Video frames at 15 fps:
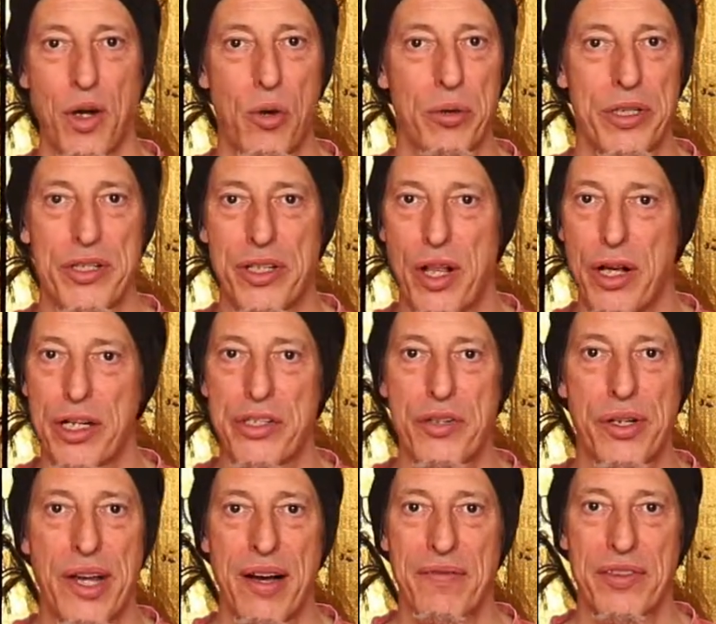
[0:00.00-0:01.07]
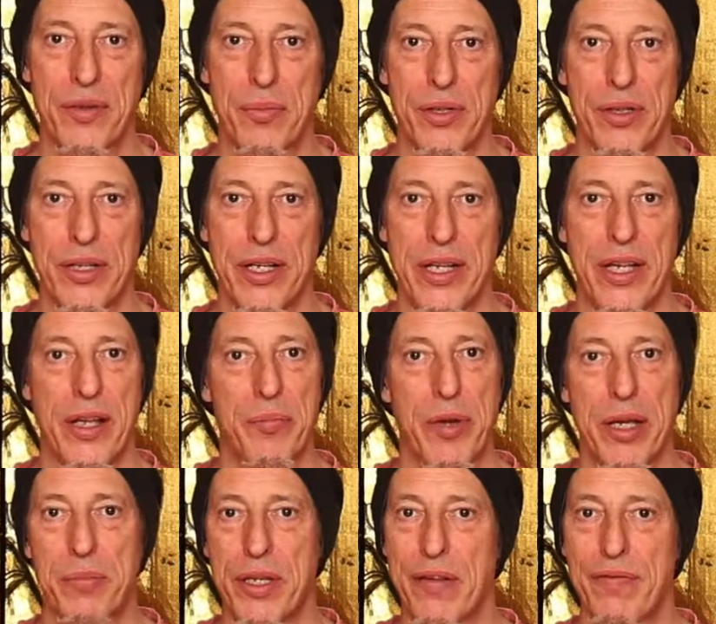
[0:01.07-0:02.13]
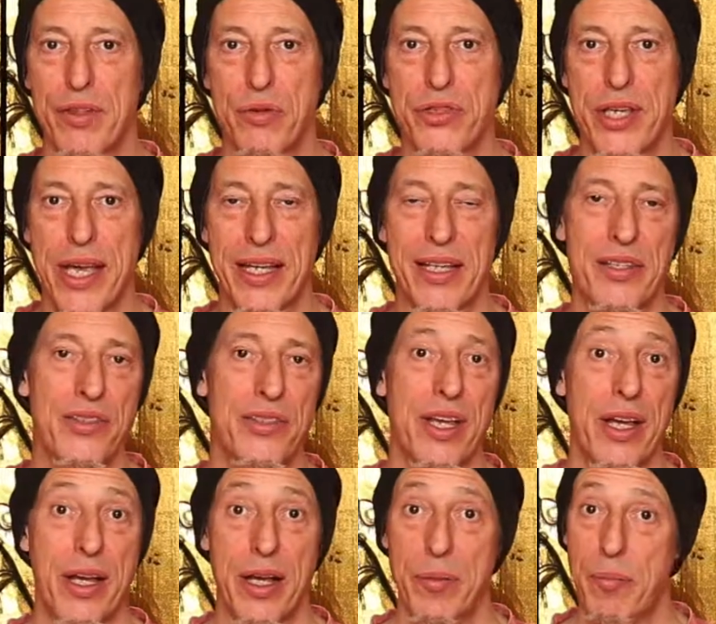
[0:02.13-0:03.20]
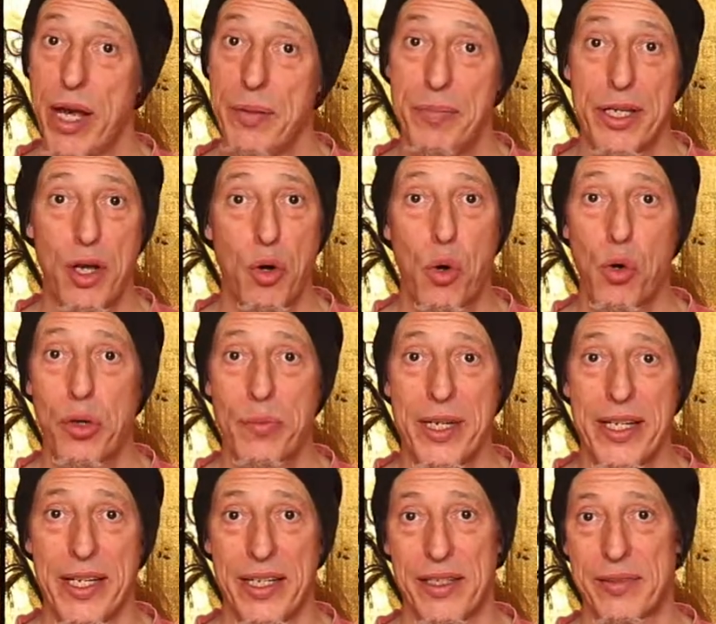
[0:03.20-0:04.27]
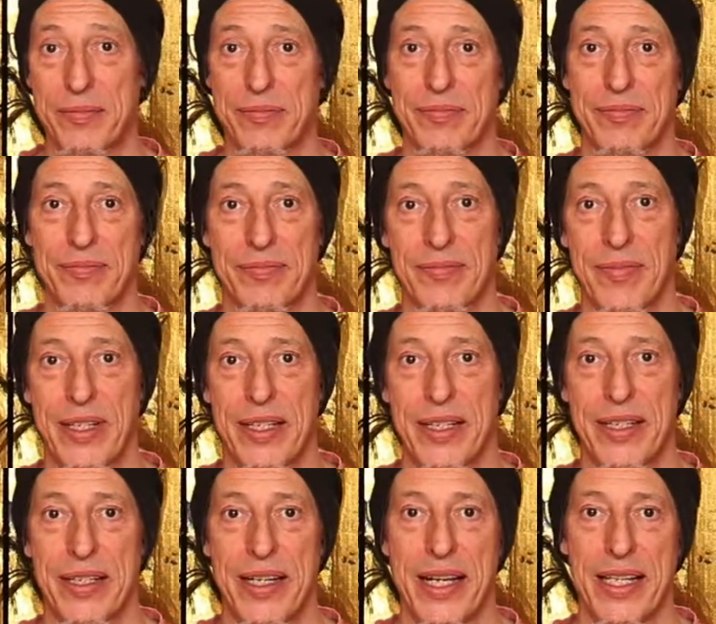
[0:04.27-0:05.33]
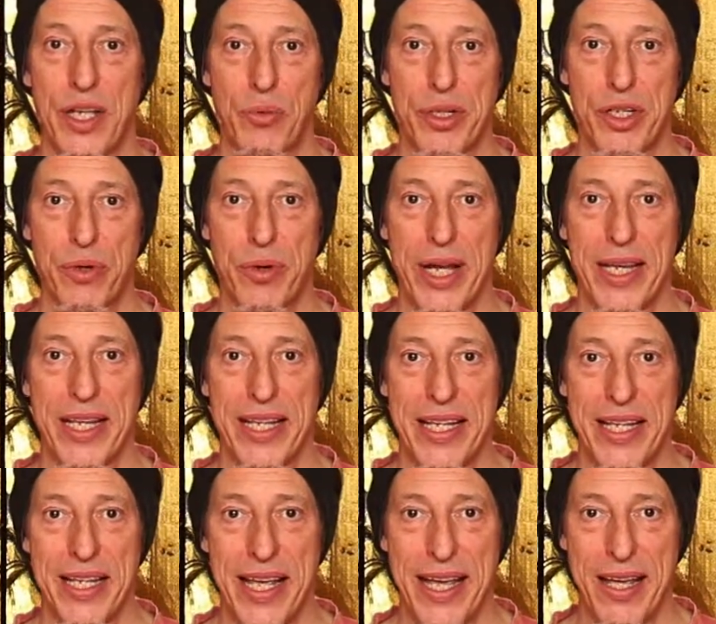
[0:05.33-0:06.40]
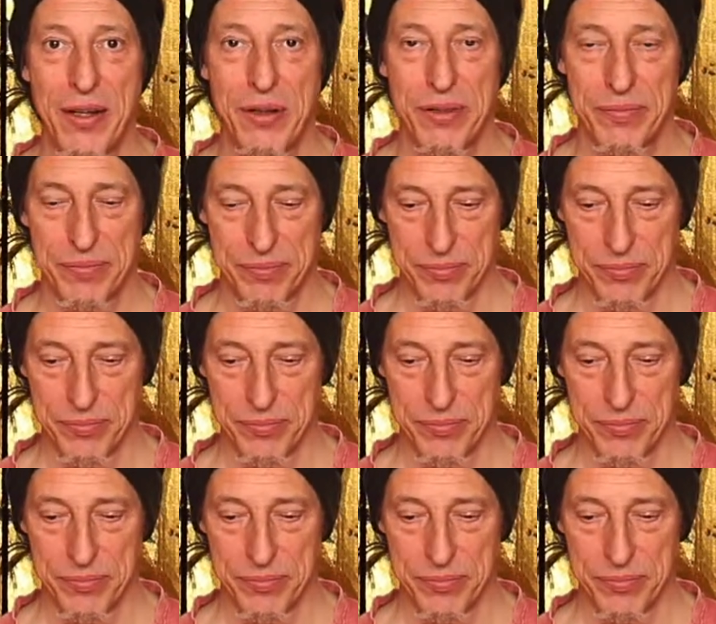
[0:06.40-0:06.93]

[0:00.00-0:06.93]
Hold as long as you're comfortable. Might be a few seconds, might be a whole minute. And then when you're ready, inhale.